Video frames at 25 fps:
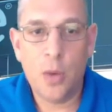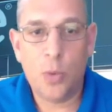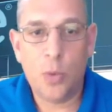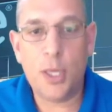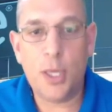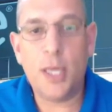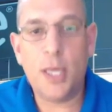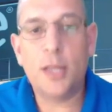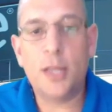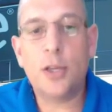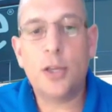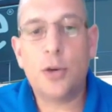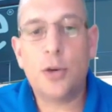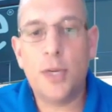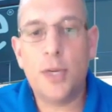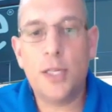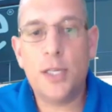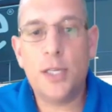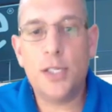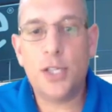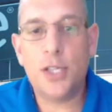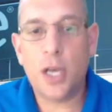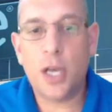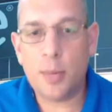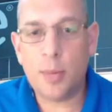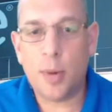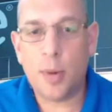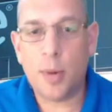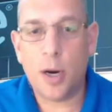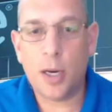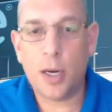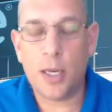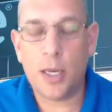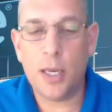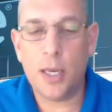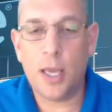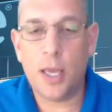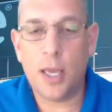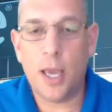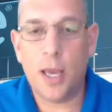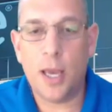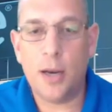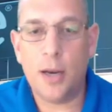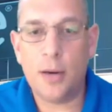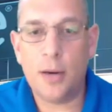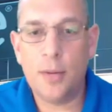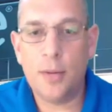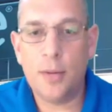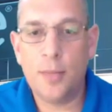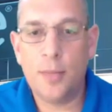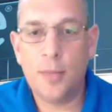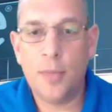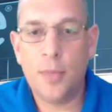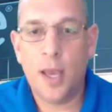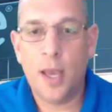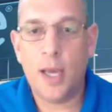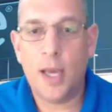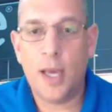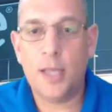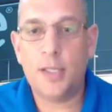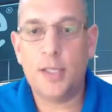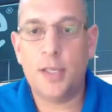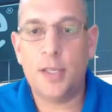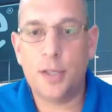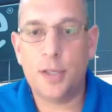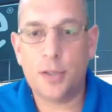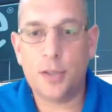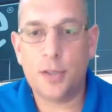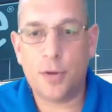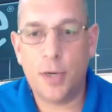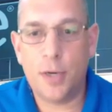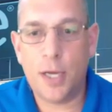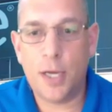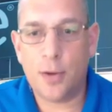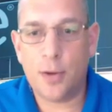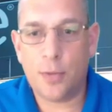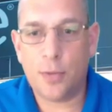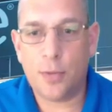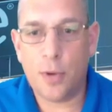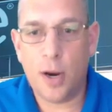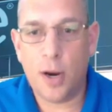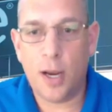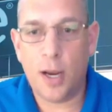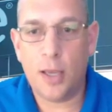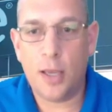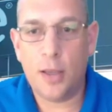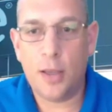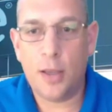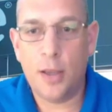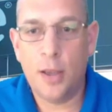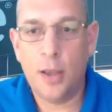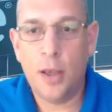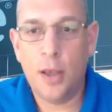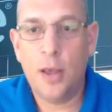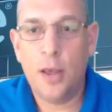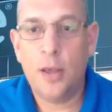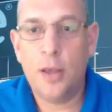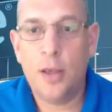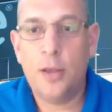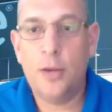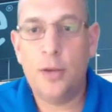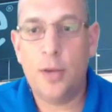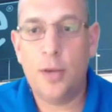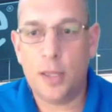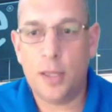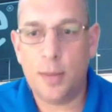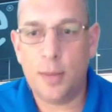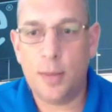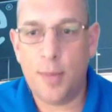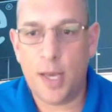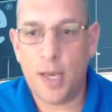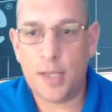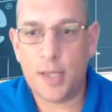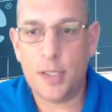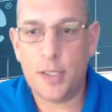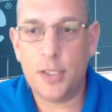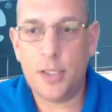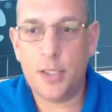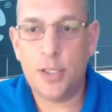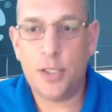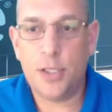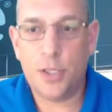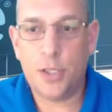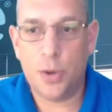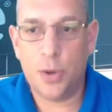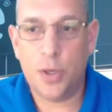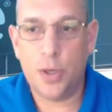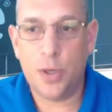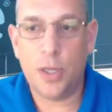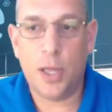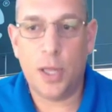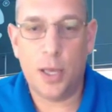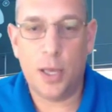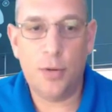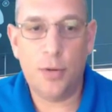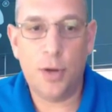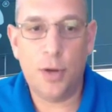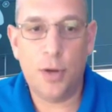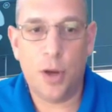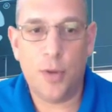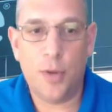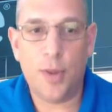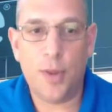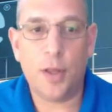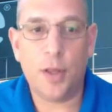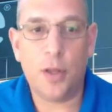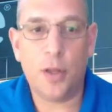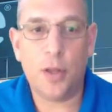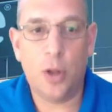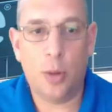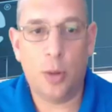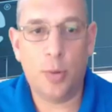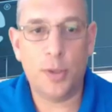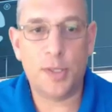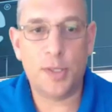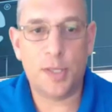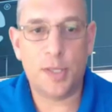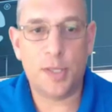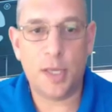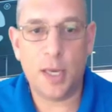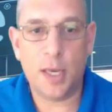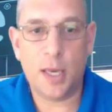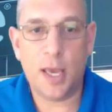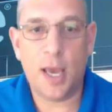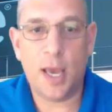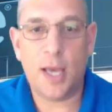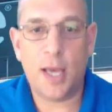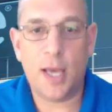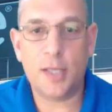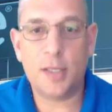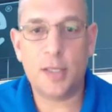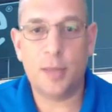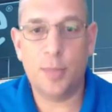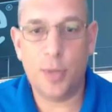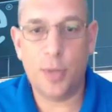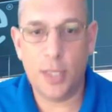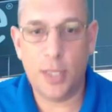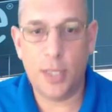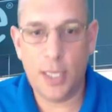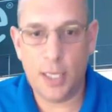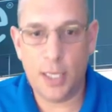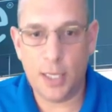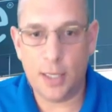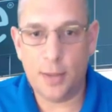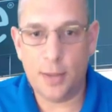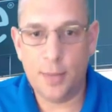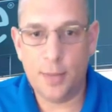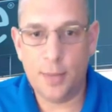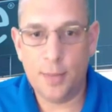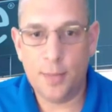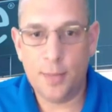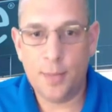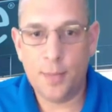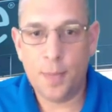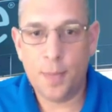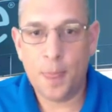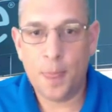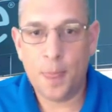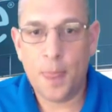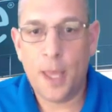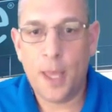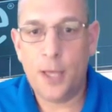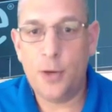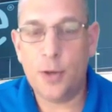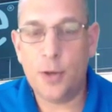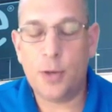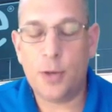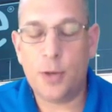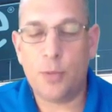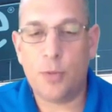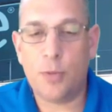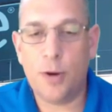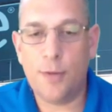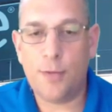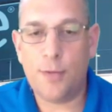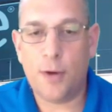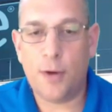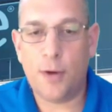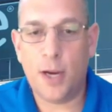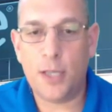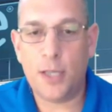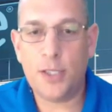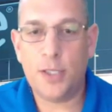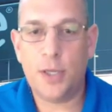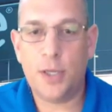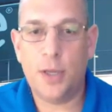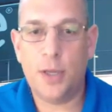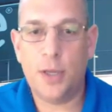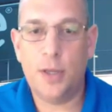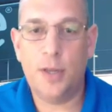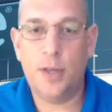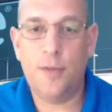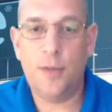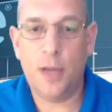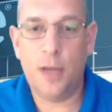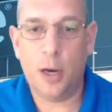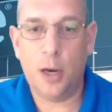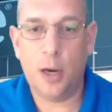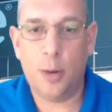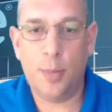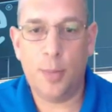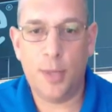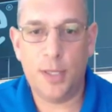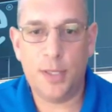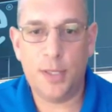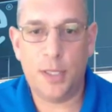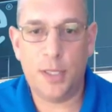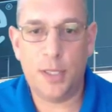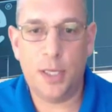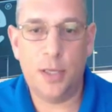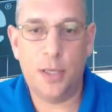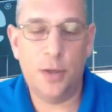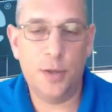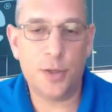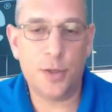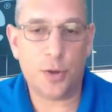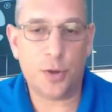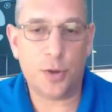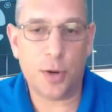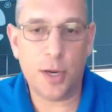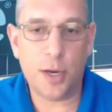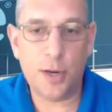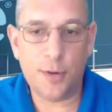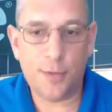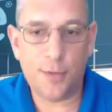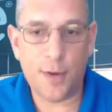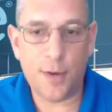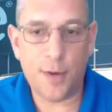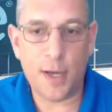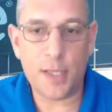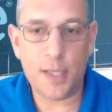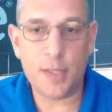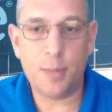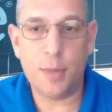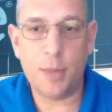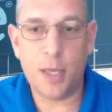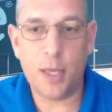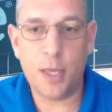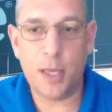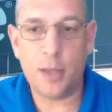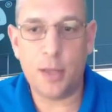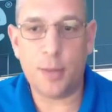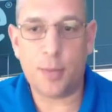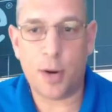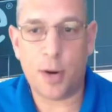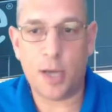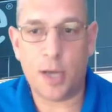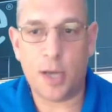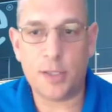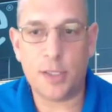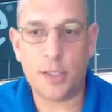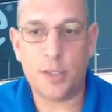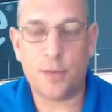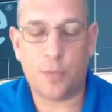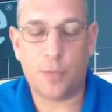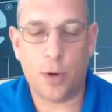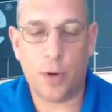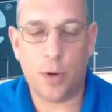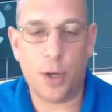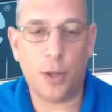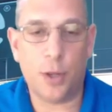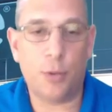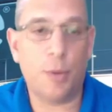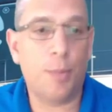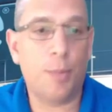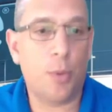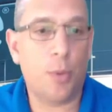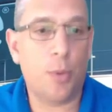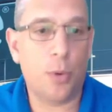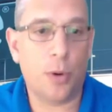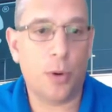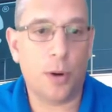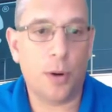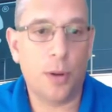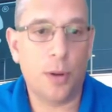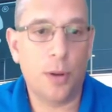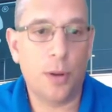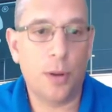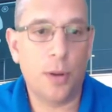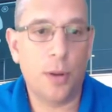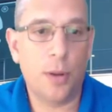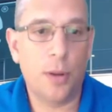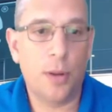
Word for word: When you get the green check mark indicator, as in the screen on the right, you get the message showing to let you know that the global sync has completed, and you can refresh the V R B C user interface and begin the process of running the report.